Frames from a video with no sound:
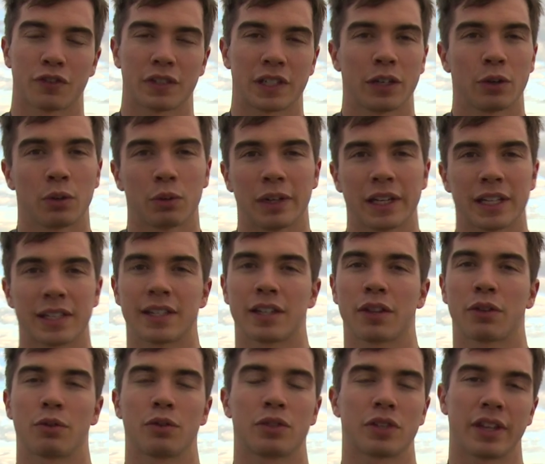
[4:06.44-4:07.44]
obviously it all links
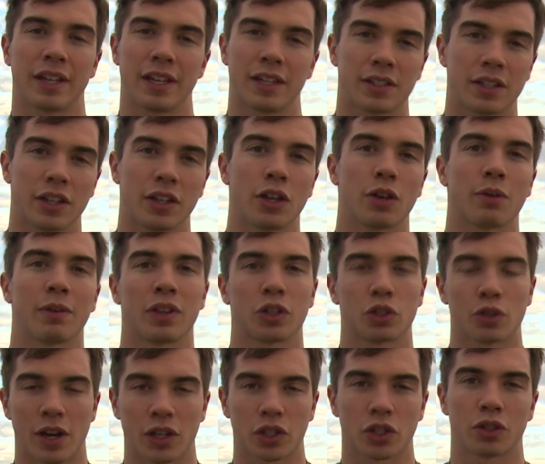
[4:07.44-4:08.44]
in through to the ECU and the
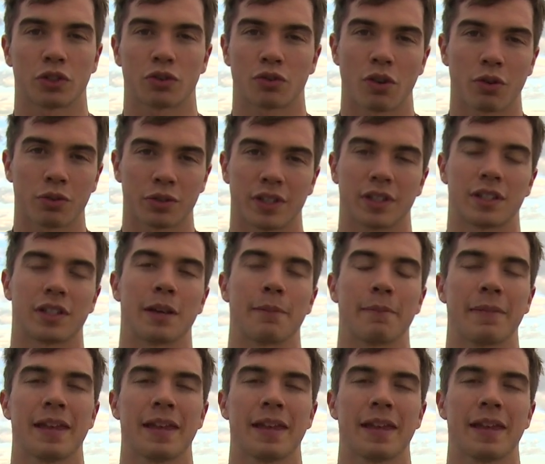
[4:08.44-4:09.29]
traction control system.